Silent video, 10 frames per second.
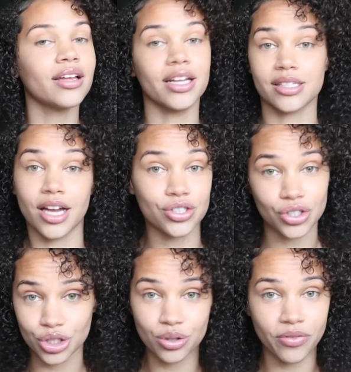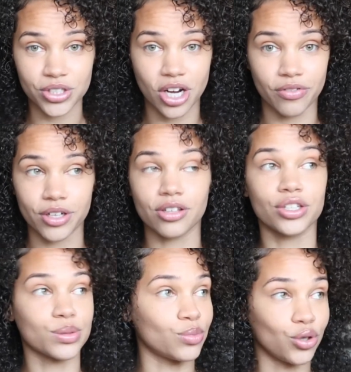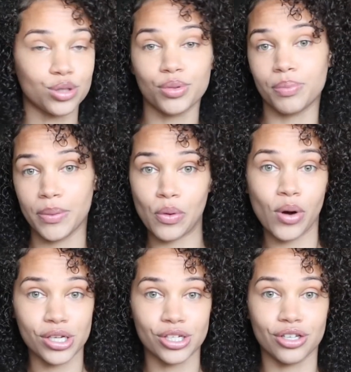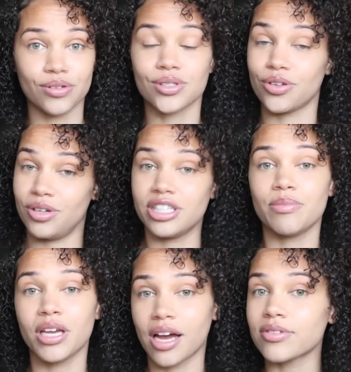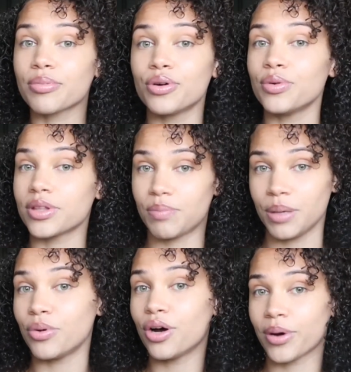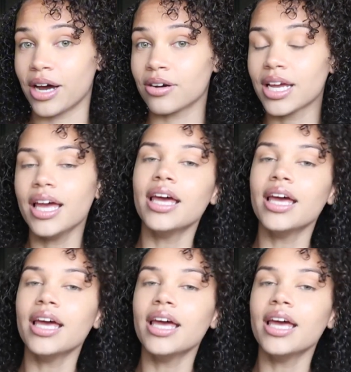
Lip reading: it's not just you and the photographer. There's multiple people watching you. So you need to be comfortable with people around.